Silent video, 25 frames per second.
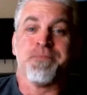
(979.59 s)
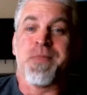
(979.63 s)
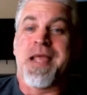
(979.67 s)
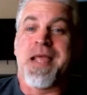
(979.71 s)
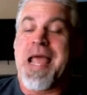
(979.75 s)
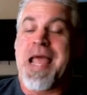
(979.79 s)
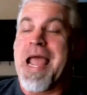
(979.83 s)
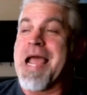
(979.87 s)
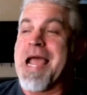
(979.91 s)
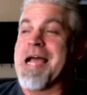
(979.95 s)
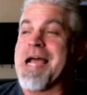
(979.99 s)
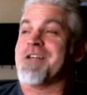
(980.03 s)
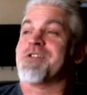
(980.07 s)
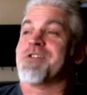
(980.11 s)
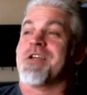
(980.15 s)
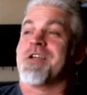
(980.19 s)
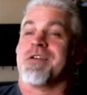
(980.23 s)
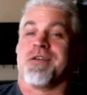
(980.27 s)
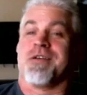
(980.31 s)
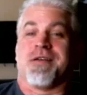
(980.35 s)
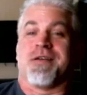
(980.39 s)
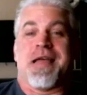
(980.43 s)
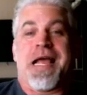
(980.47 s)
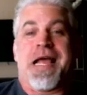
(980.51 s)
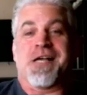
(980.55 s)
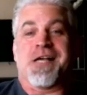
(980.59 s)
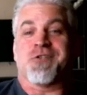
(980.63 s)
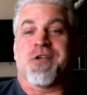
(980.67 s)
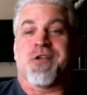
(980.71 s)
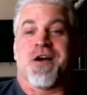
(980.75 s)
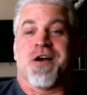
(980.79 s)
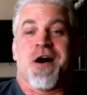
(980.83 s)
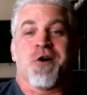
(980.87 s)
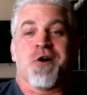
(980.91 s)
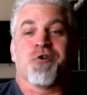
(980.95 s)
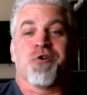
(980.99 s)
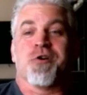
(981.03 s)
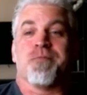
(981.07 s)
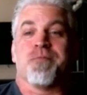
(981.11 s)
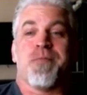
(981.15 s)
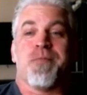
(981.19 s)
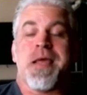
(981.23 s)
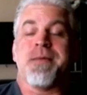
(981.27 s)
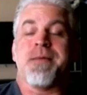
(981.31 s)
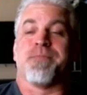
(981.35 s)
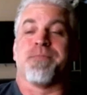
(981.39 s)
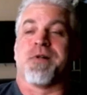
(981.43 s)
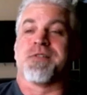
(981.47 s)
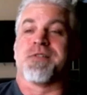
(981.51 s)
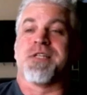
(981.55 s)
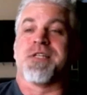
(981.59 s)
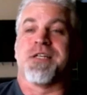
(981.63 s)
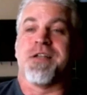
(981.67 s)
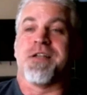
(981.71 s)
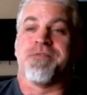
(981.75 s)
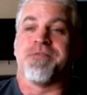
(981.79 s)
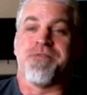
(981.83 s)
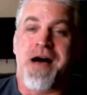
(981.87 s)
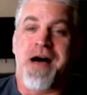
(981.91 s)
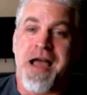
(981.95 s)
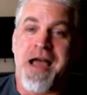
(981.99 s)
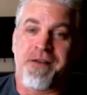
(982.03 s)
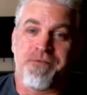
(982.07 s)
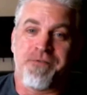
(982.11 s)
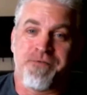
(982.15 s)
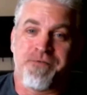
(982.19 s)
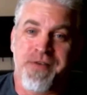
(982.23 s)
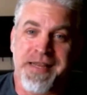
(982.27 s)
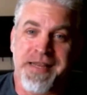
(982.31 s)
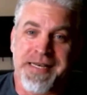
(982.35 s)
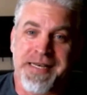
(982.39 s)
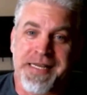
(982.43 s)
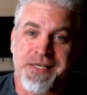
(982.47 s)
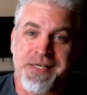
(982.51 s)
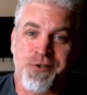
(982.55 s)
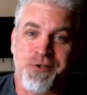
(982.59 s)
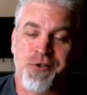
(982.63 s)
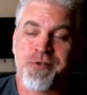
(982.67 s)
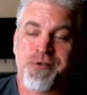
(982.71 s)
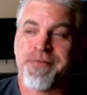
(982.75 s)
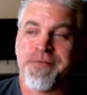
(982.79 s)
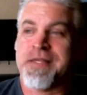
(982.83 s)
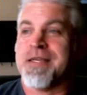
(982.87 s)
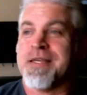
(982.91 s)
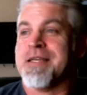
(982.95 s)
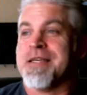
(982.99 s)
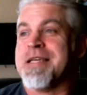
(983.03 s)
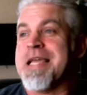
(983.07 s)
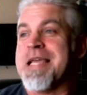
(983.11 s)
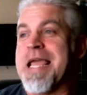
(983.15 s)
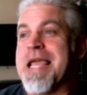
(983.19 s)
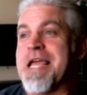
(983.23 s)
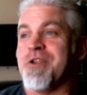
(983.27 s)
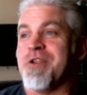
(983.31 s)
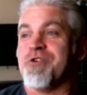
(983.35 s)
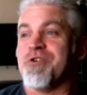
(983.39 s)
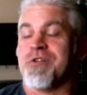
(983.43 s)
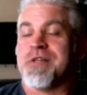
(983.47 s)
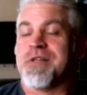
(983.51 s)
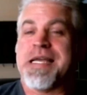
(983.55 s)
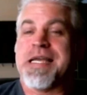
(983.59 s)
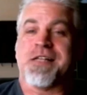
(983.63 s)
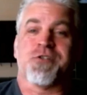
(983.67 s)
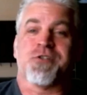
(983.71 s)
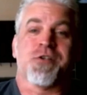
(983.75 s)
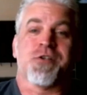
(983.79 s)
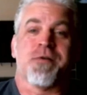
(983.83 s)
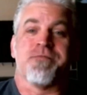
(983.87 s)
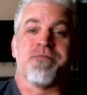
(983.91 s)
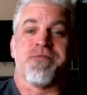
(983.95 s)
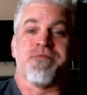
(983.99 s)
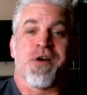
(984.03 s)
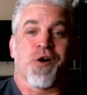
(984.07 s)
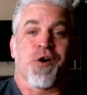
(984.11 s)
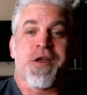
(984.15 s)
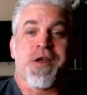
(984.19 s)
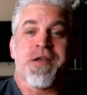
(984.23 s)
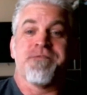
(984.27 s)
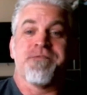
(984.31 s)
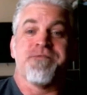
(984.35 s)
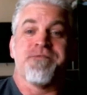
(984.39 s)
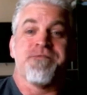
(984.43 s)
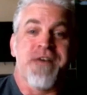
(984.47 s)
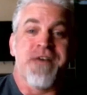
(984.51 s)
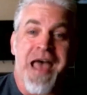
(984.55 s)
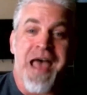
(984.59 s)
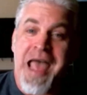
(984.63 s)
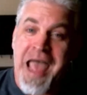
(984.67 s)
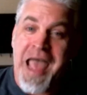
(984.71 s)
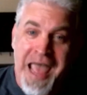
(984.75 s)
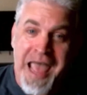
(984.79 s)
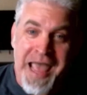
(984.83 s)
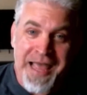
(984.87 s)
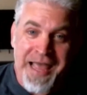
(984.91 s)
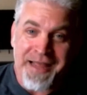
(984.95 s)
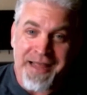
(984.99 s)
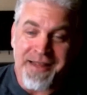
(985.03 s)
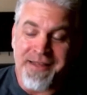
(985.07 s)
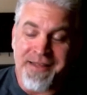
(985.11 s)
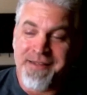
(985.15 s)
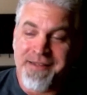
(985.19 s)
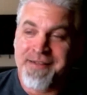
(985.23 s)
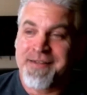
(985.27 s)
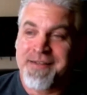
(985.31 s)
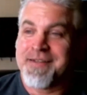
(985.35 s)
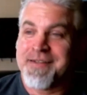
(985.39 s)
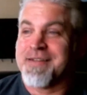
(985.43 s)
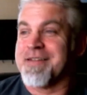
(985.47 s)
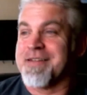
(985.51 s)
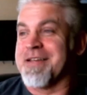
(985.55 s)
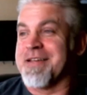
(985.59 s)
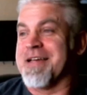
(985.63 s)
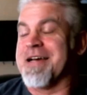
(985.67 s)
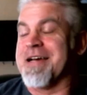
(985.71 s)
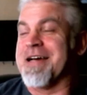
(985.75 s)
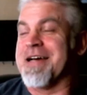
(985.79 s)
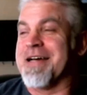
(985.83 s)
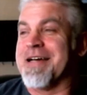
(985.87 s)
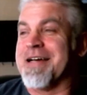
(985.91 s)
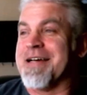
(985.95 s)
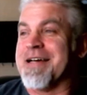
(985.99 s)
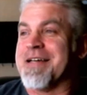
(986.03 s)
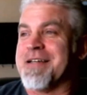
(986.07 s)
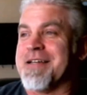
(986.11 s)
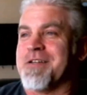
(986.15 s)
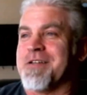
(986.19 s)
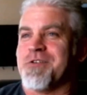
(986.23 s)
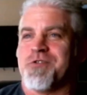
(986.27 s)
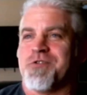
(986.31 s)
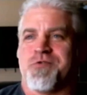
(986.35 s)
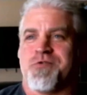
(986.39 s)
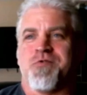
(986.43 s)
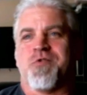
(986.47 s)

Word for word: Oh, right. Ask, right. Ask 100 people to define fitness, and you'll get some very vague uh,